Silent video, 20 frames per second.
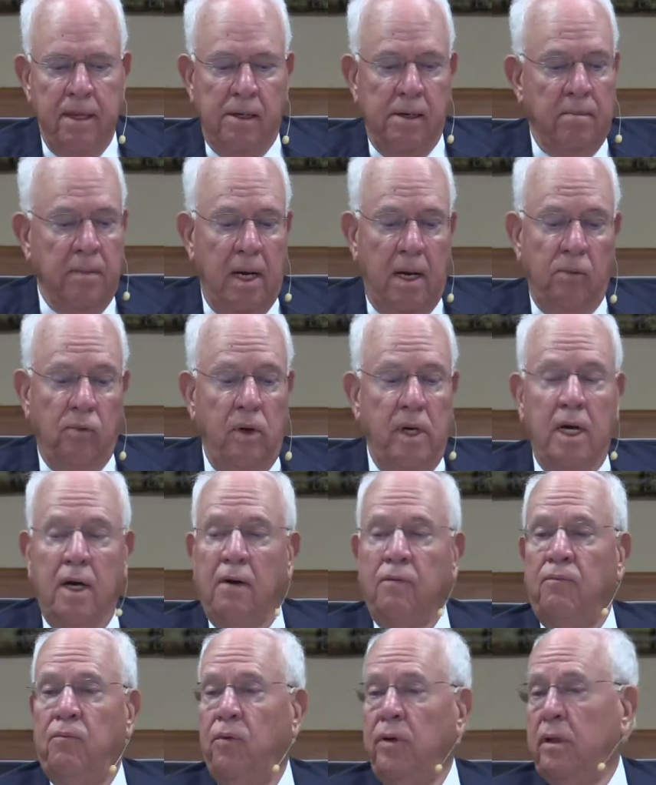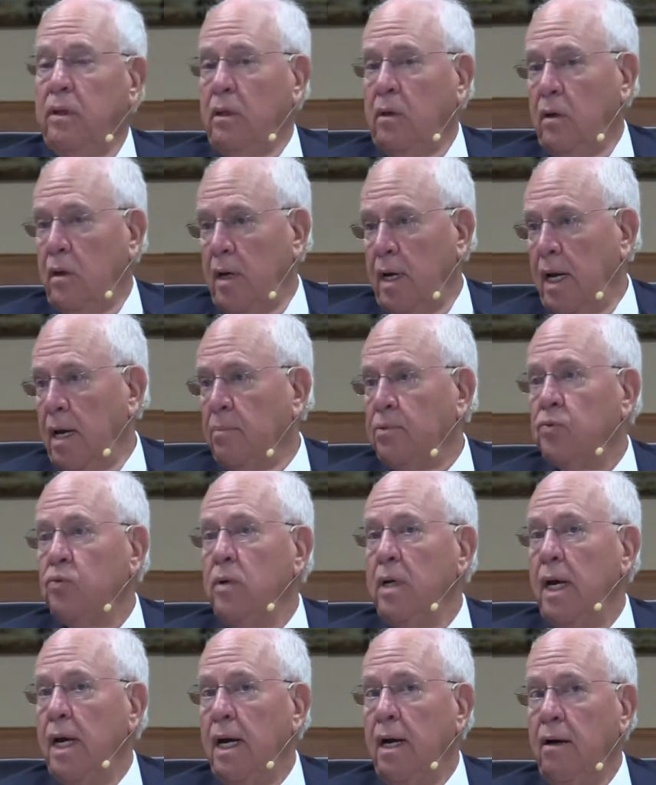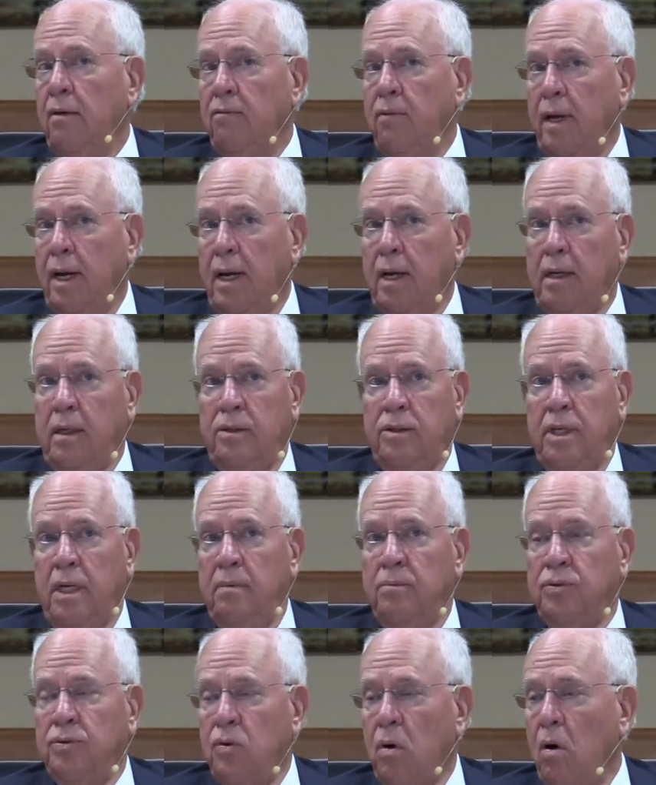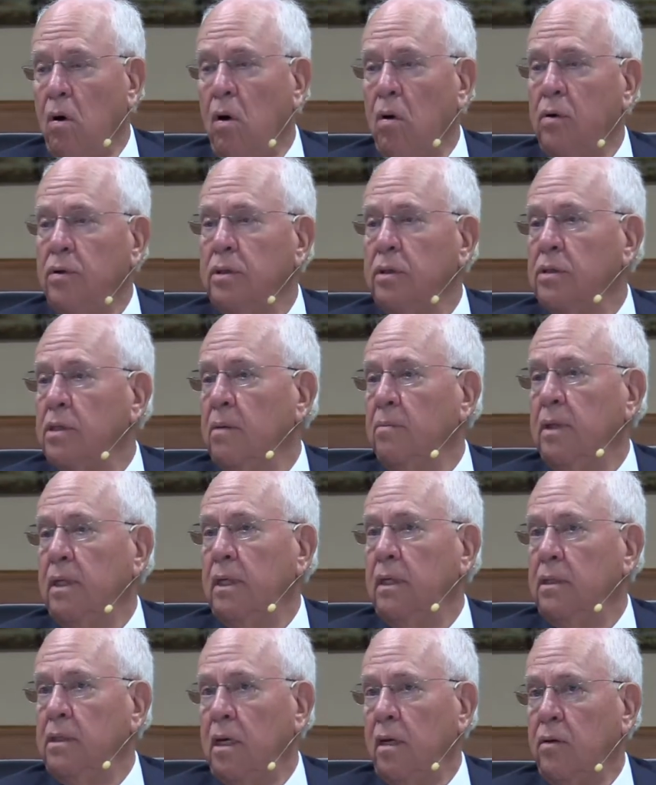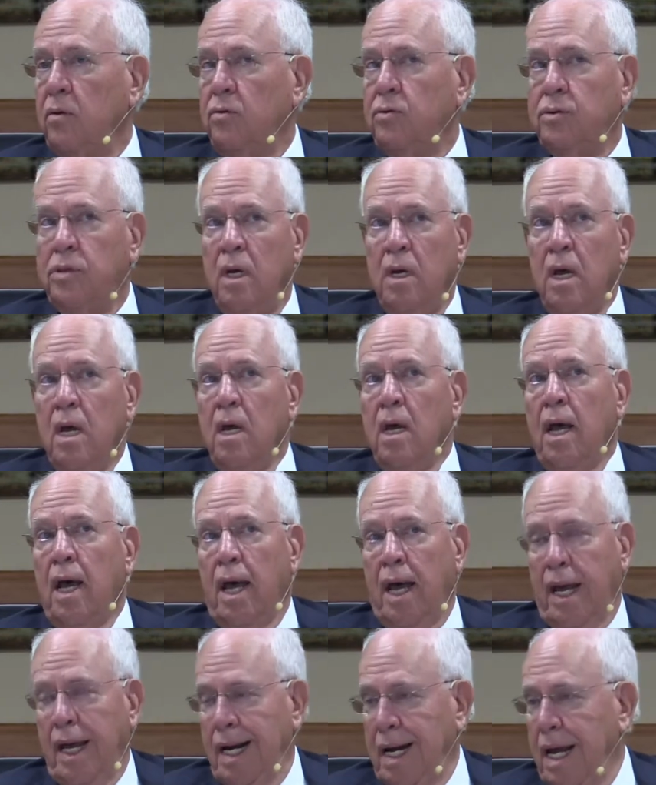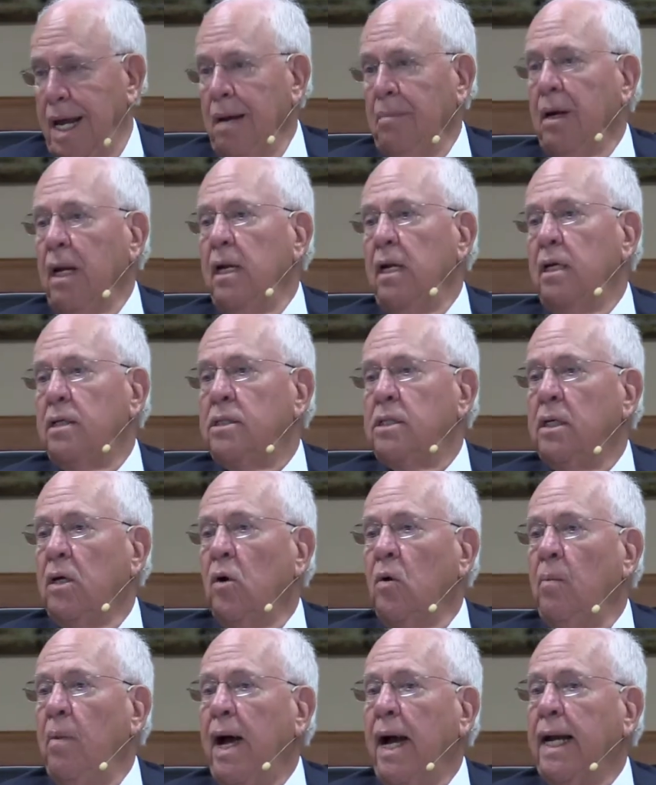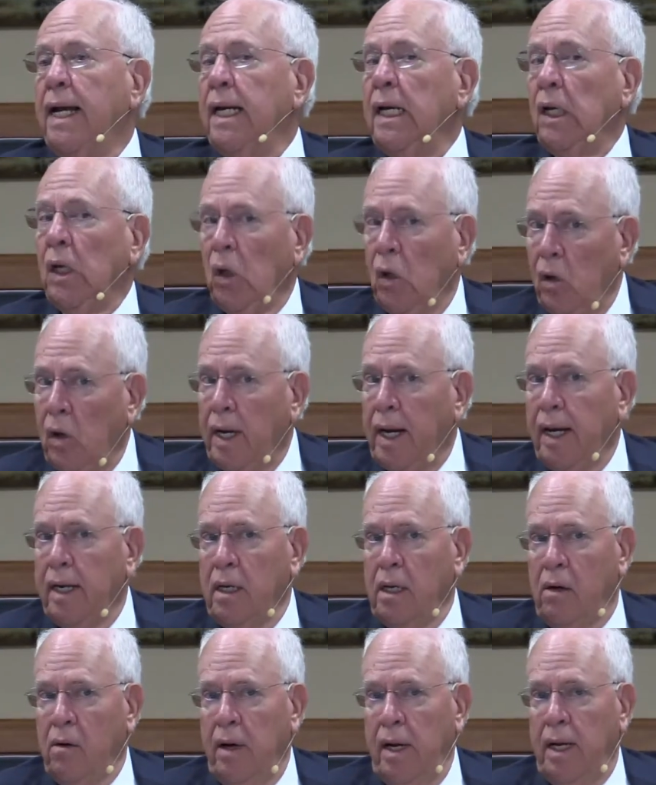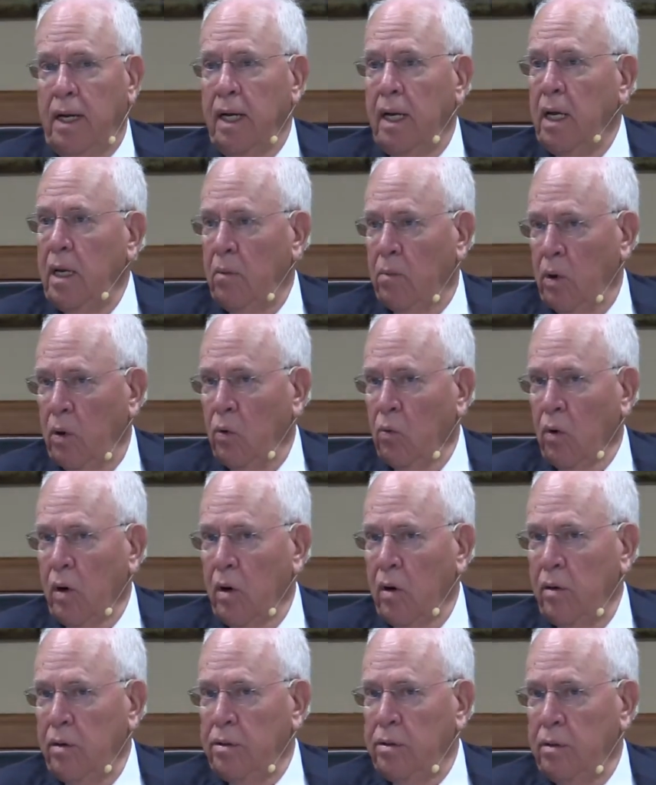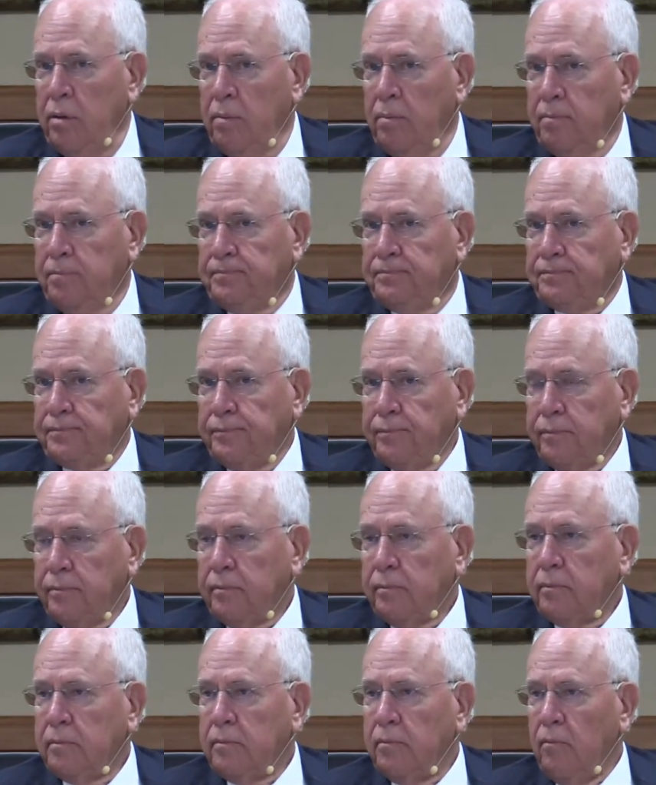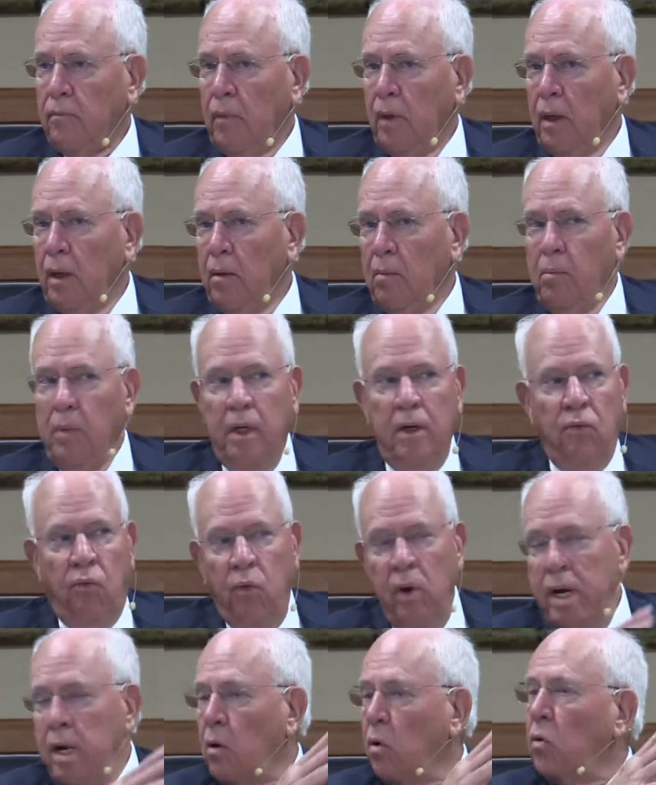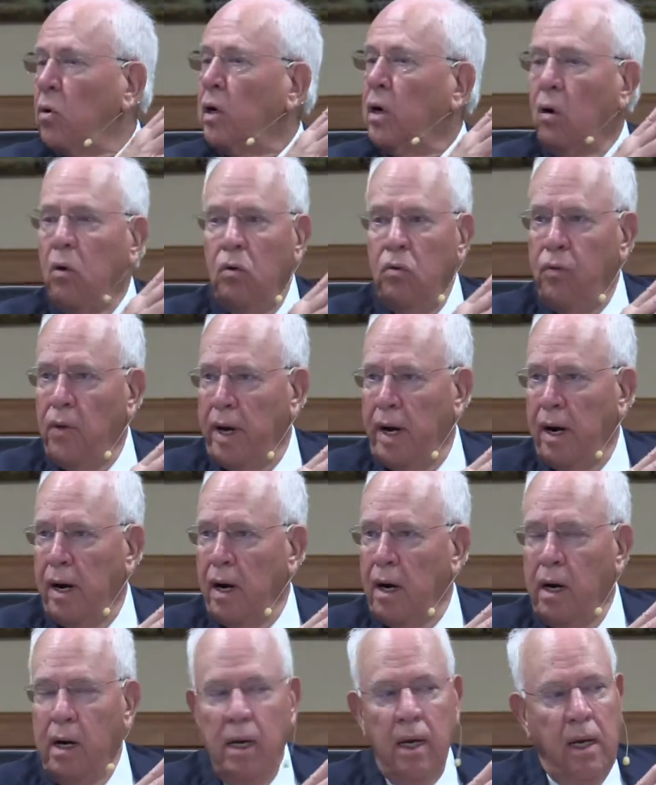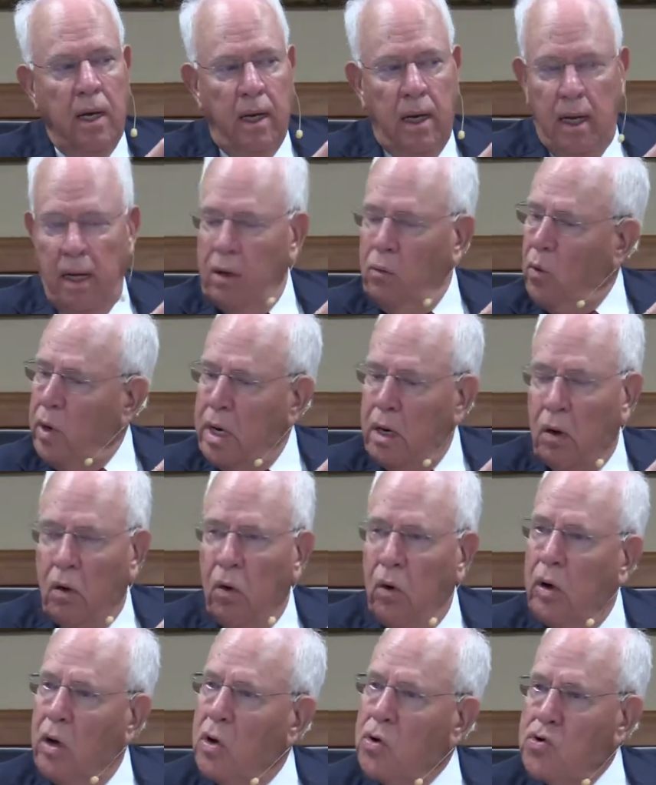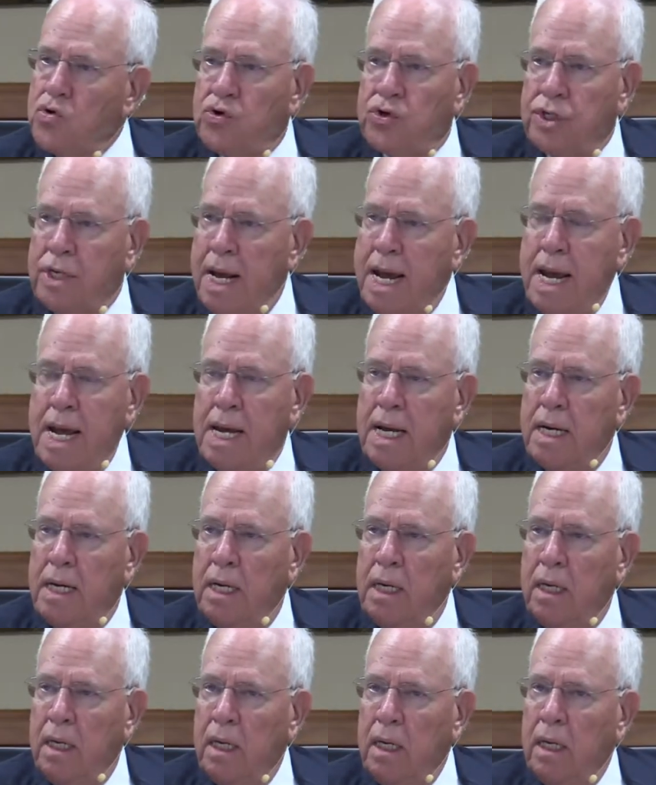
Sometimes we have, with the good helps we have, like James Strong's and some of these others, enabling us to go back and look at Greek and Hebrew words. But if we don't go there and we don't understand